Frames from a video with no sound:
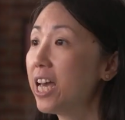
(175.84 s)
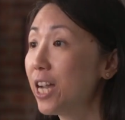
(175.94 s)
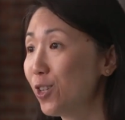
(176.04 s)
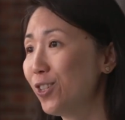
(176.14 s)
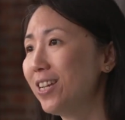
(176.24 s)

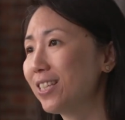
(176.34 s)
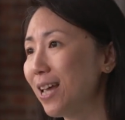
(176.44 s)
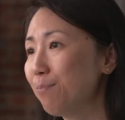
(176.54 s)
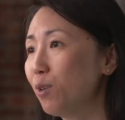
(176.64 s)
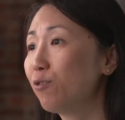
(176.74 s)
Here's an
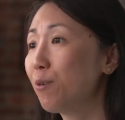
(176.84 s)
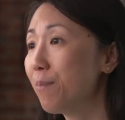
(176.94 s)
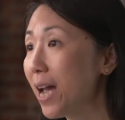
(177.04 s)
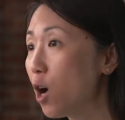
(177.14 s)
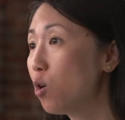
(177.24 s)
example from
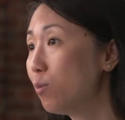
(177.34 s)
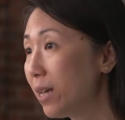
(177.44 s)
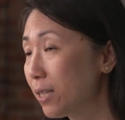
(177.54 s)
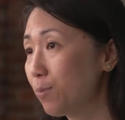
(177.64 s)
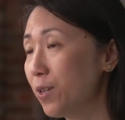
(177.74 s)
my own
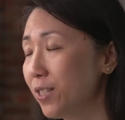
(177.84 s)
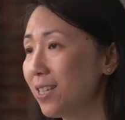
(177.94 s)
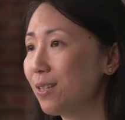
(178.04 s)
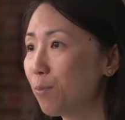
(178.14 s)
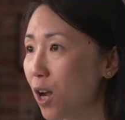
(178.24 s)
experience
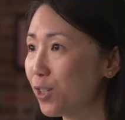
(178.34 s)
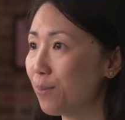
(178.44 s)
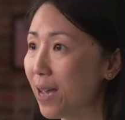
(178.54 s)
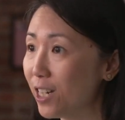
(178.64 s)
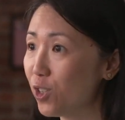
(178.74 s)
as a
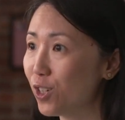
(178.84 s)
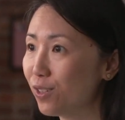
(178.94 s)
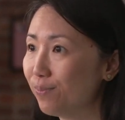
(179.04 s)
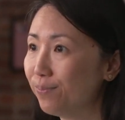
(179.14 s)
project manager.